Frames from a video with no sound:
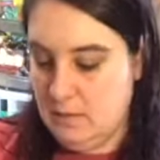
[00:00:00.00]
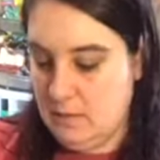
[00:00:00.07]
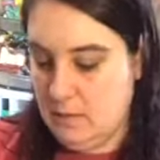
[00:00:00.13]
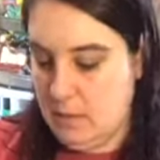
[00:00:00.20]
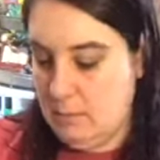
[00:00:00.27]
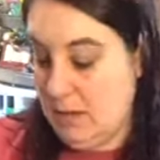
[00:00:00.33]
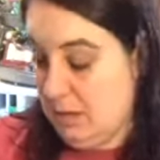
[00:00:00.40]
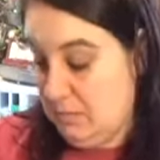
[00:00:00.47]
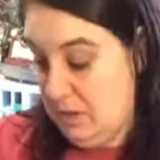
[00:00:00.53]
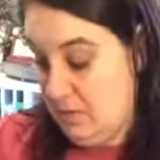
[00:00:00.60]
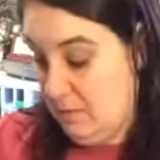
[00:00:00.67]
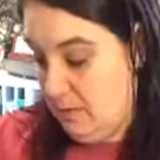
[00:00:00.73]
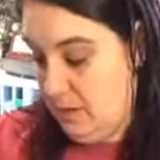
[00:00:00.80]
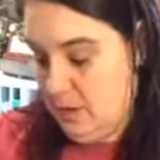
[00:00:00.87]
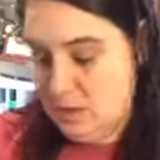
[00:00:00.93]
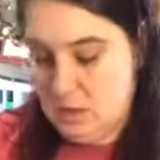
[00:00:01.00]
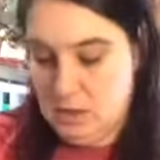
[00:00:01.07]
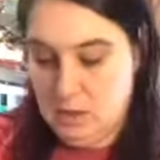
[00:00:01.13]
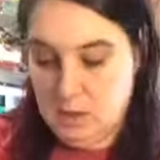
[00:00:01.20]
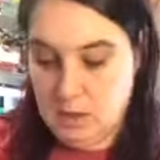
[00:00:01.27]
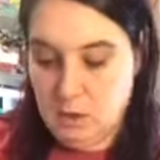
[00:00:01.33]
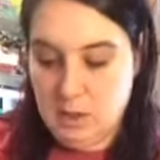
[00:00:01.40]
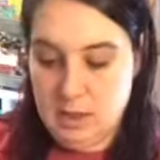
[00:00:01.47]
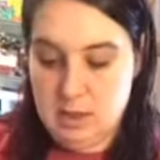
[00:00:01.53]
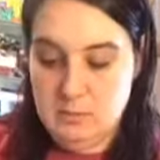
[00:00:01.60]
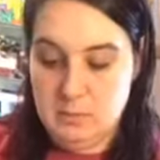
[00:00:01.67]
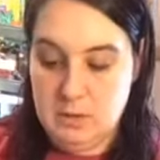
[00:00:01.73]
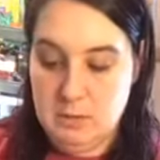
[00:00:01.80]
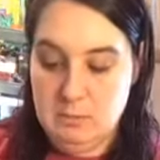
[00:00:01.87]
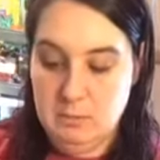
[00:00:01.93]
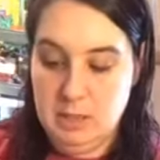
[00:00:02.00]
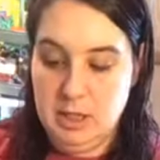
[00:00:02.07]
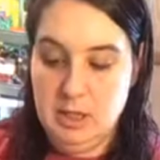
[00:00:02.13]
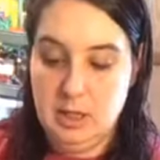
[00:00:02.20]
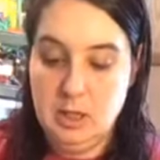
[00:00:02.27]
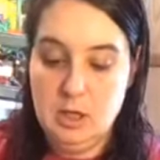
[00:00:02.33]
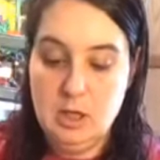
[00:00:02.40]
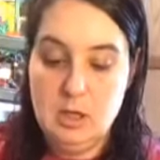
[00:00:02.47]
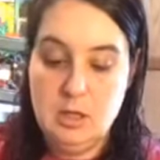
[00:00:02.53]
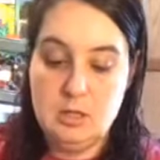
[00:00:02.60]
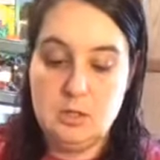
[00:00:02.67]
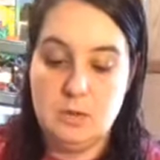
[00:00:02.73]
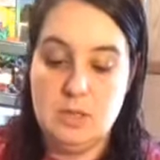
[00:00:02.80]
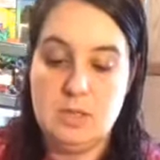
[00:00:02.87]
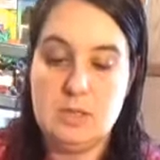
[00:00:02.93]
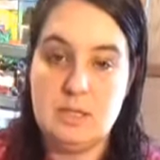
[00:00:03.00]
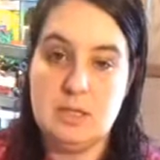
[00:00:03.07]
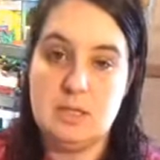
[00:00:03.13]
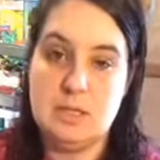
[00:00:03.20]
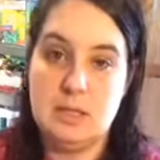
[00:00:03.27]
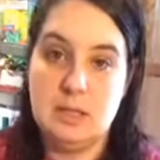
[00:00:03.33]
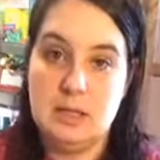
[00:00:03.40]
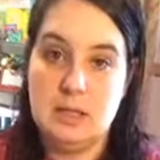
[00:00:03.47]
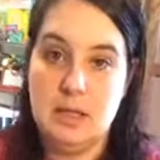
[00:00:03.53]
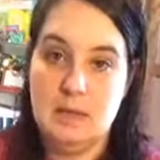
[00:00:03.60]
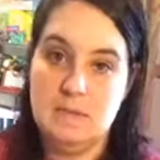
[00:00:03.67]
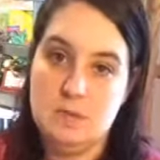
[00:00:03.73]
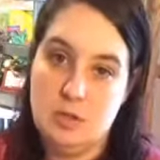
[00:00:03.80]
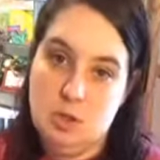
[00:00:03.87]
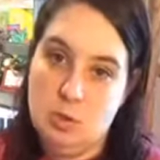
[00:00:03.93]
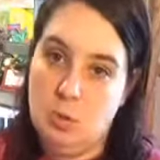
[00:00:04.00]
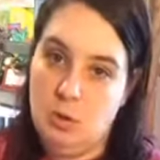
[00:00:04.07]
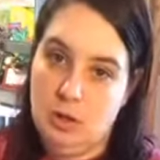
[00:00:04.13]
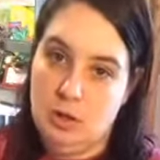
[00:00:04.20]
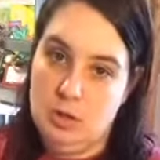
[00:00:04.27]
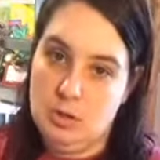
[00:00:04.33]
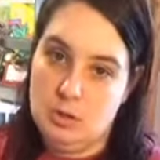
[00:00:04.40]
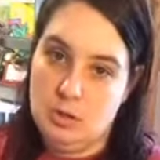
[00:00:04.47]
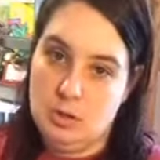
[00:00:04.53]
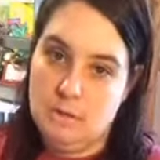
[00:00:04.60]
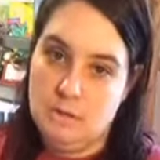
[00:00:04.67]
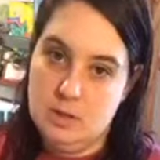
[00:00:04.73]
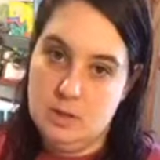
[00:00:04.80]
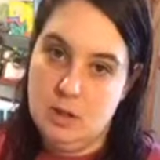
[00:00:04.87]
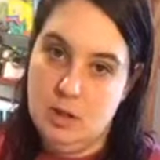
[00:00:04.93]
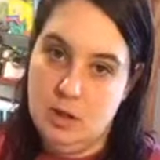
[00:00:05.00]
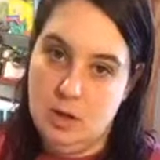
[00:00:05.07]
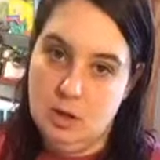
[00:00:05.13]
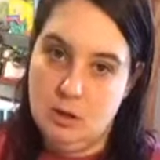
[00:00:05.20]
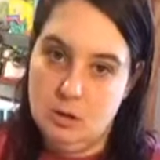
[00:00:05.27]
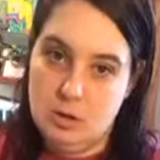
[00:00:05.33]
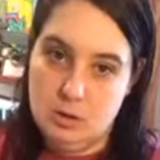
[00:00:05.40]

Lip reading: They might be if I did the Clorox with them, but so this gives your surface a hard,